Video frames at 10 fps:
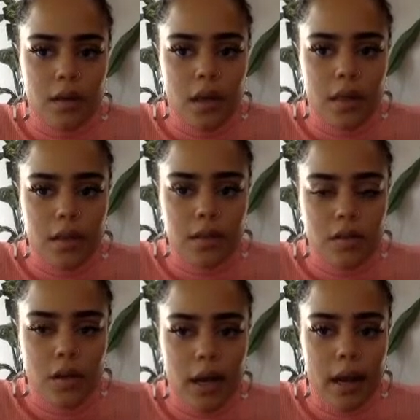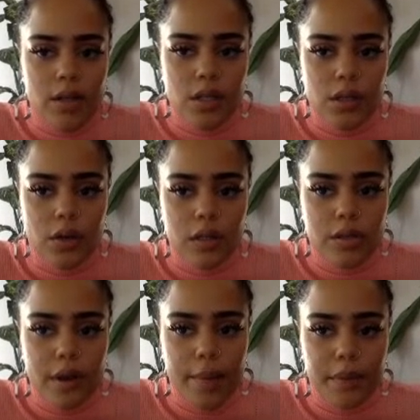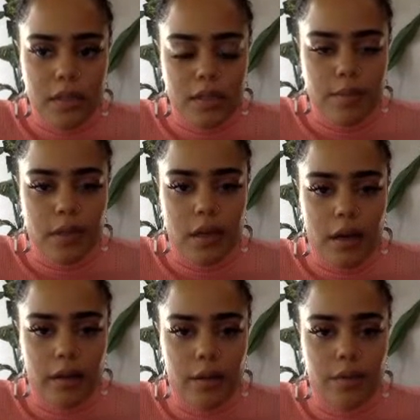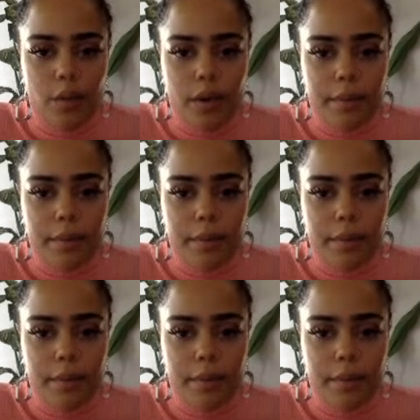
And this song actually also happens to be 94